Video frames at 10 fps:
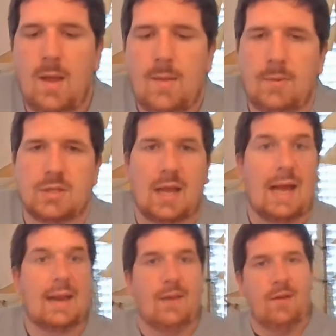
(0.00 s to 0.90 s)
But you had
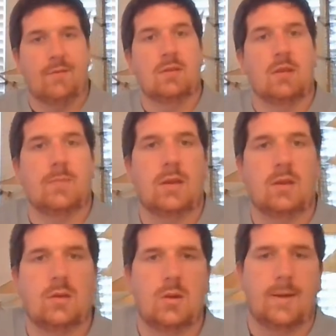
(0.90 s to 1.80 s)
to have every little bit
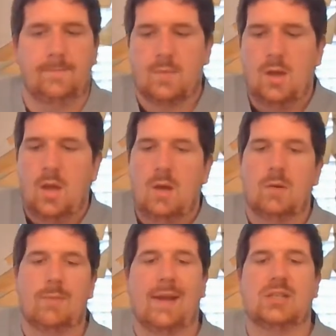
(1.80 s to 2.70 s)
you could. We
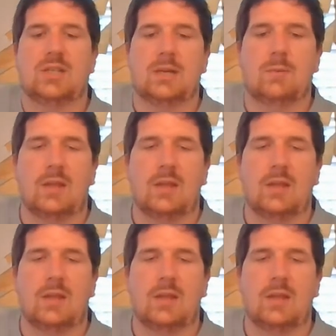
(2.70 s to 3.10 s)
mentioned with the